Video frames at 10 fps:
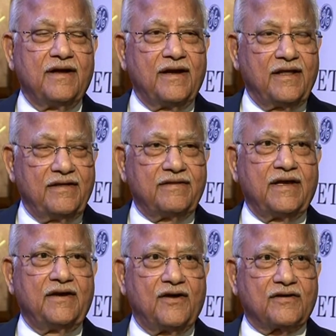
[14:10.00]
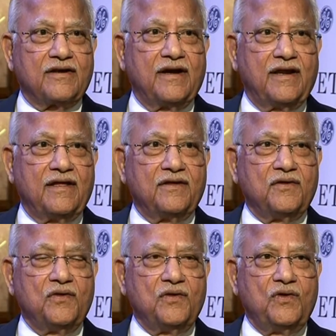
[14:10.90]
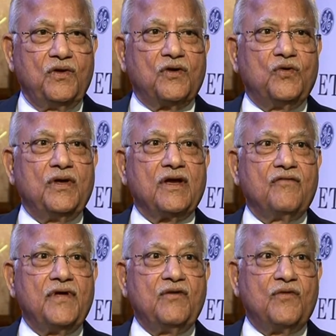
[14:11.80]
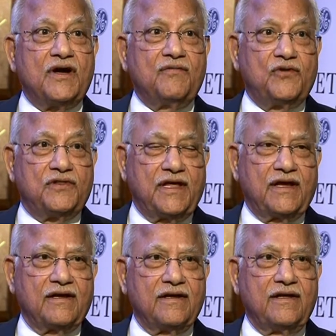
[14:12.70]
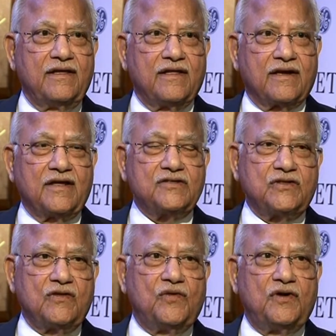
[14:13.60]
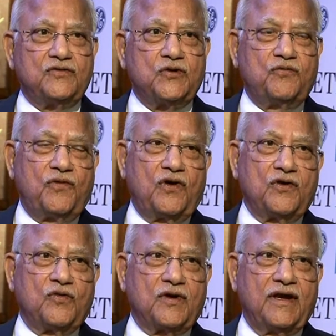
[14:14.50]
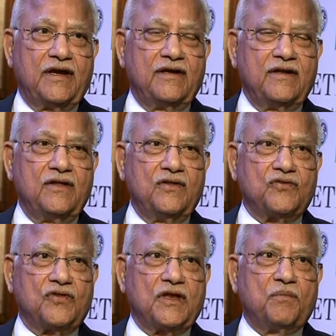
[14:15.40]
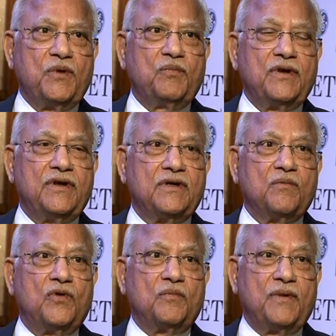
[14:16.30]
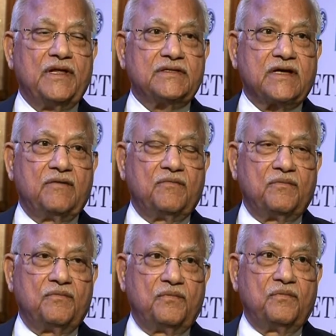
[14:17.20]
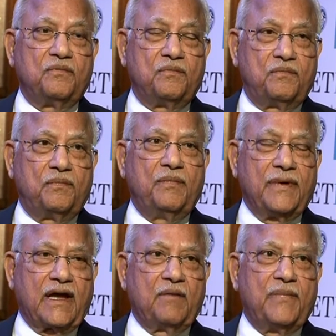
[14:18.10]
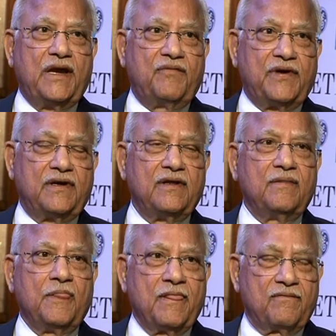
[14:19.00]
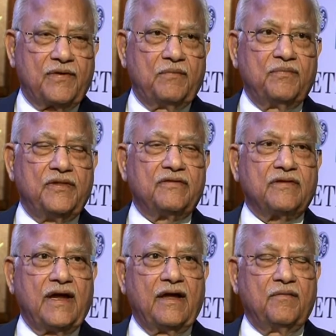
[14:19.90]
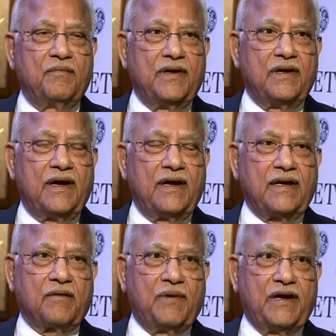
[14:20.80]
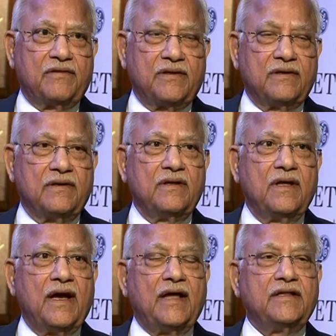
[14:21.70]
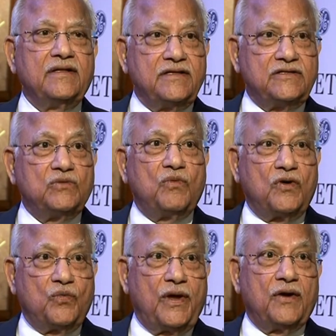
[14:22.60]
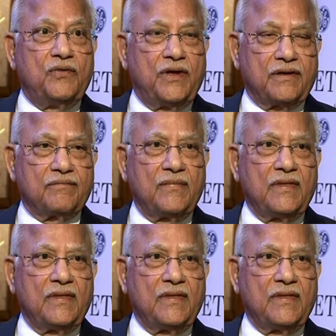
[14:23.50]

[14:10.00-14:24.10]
And he said, Dr. Reddy, you're doing a very wonderful thing. The rest of the world should follow your lead, so that people in remote place can benefit from this high-tech medicine. I think this is what we're doing.